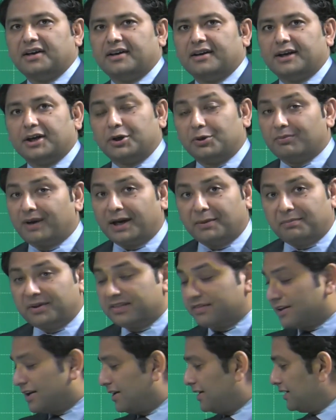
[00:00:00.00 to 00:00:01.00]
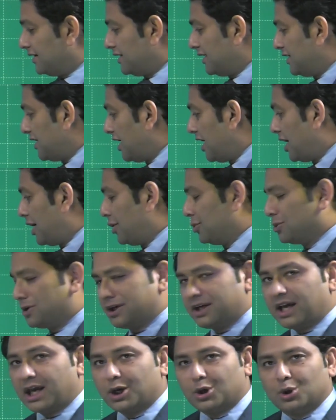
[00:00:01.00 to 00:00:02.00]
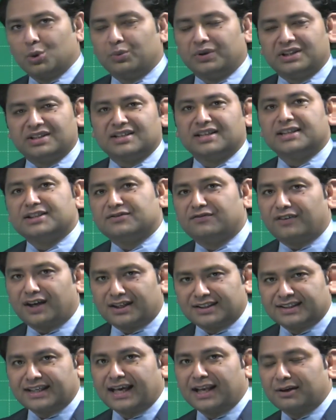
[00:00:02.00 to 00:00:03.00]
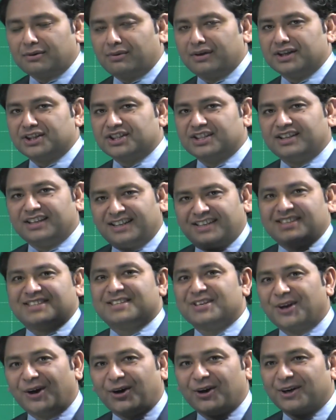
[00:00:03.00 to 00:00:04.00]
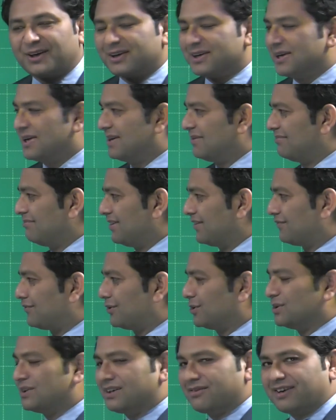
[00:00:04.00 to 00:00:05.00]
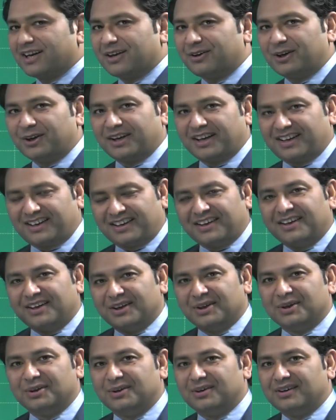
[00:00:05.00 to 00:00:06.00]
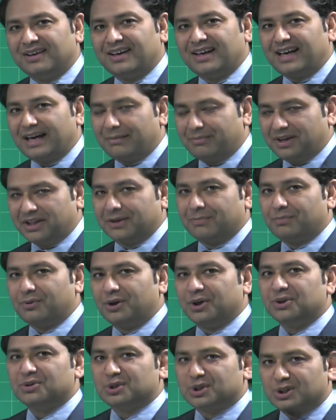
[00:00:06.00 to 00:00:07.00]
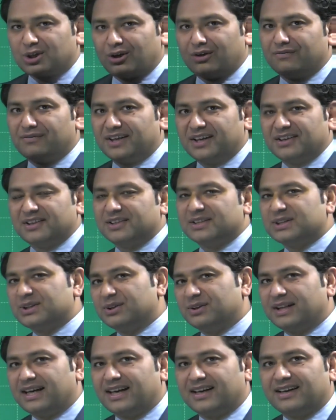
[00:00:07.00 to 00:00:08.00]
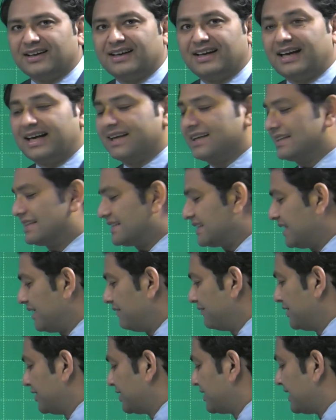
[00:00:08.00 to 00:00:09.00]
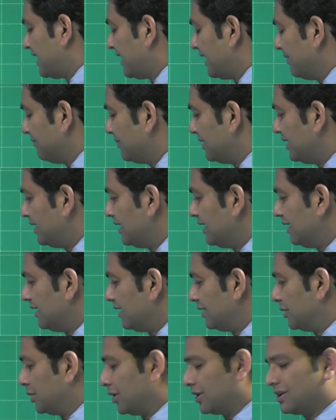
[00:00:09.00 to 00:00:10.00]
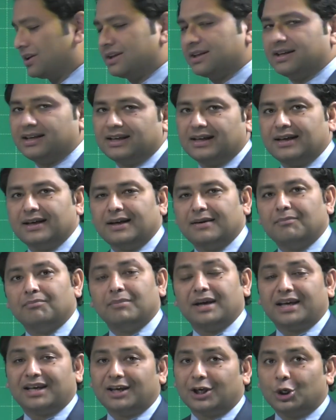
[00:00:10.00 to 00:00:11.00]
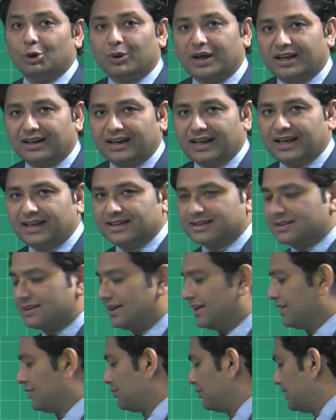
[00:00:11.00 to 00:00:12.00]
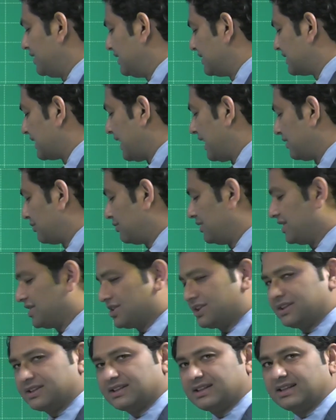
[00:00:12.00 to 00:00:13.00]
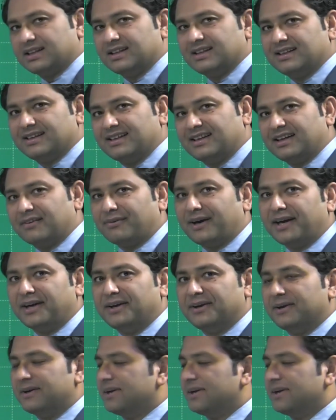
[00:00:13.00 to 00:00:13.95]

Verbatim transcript: Now, you might be thinking that how did I go with such fast calculation? It is not. Before the recording, you know, I made a point to solve it so that I can save your time, not making you engaged into these calculations. All right.